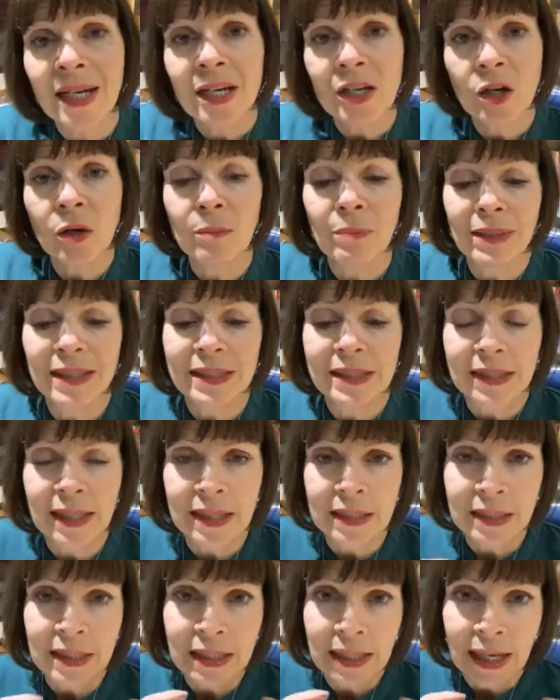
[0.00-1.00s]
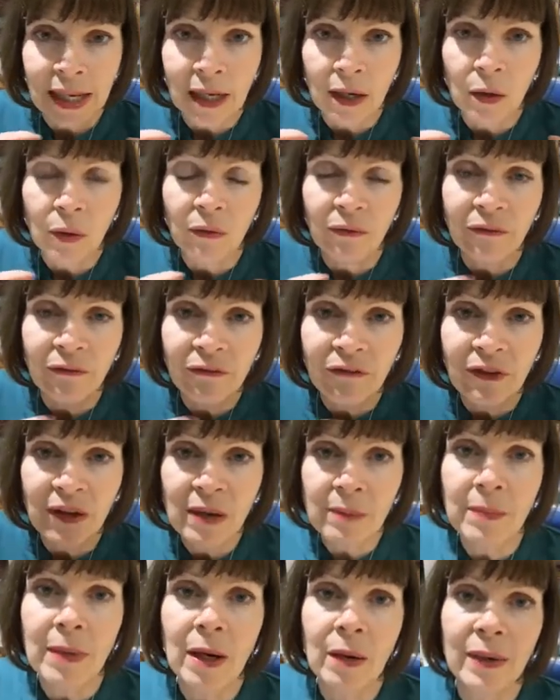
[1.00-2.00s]
can be sending out
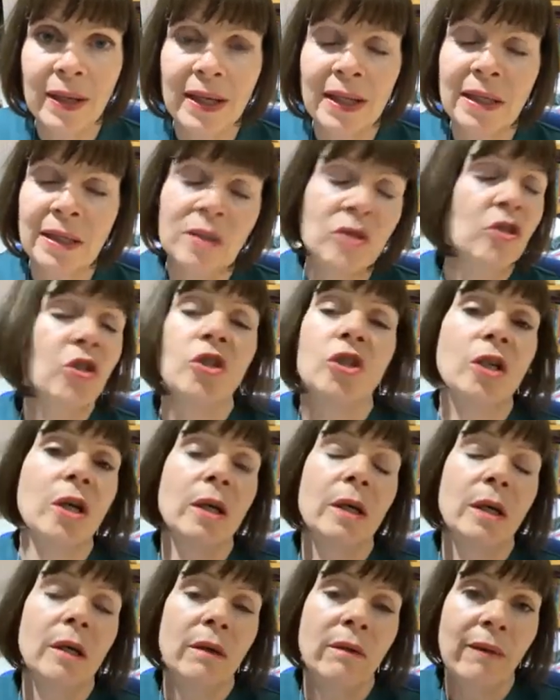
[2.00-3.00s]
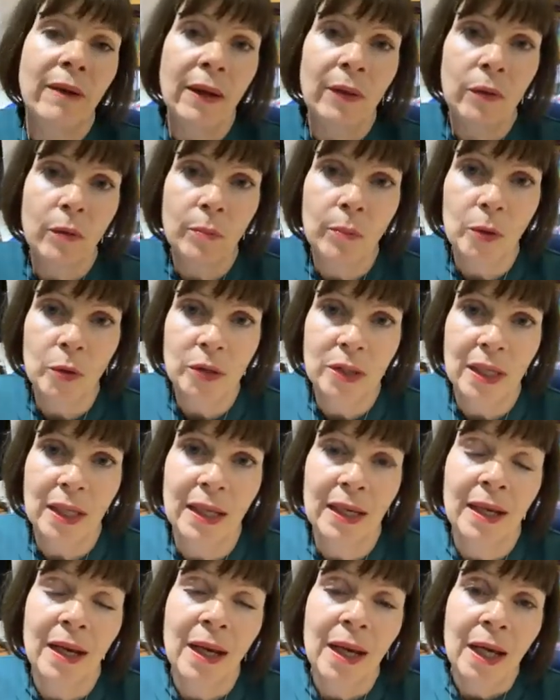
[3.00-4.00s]
female estrogen around the body.